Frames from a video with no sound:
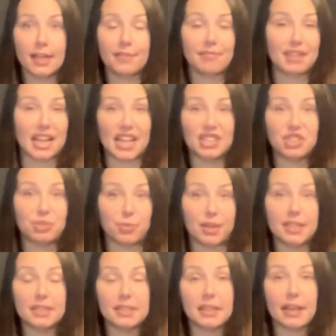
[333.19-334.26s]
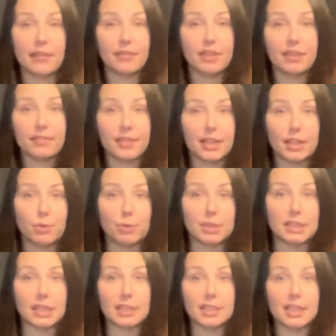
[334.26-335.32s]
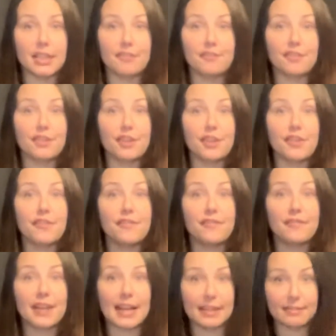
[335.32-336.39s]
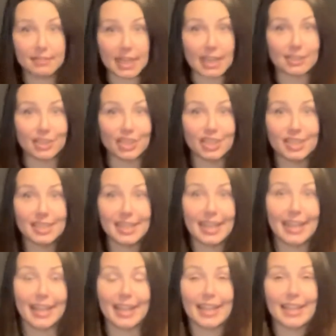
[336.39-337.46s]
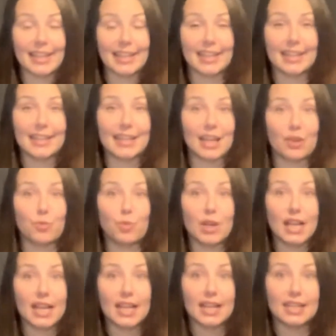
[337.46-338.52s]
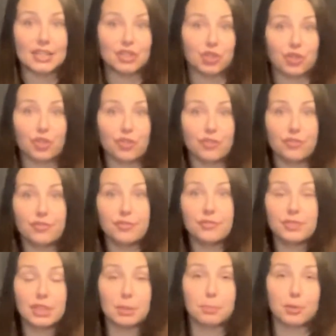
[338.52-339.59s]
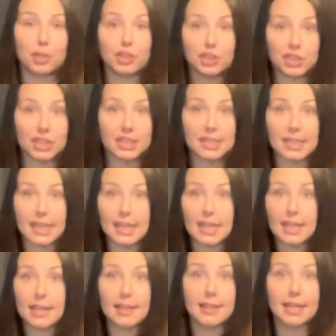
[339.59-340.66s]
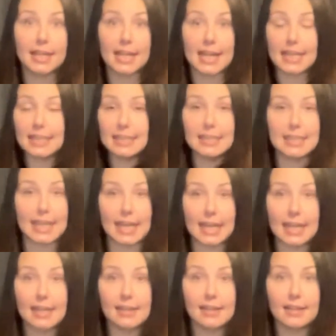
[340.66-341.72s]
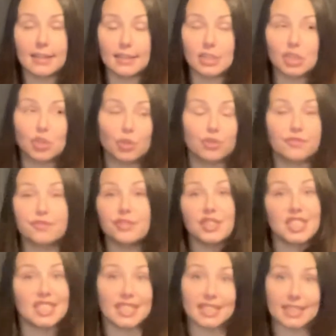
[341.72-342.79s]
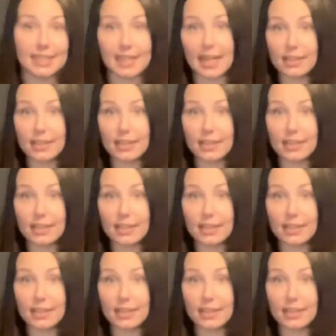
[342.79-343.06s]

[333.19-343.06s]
The guy just wanted to get rid of it, was selling it for $5. And I drove to purchase it. The next day, it sold for $60.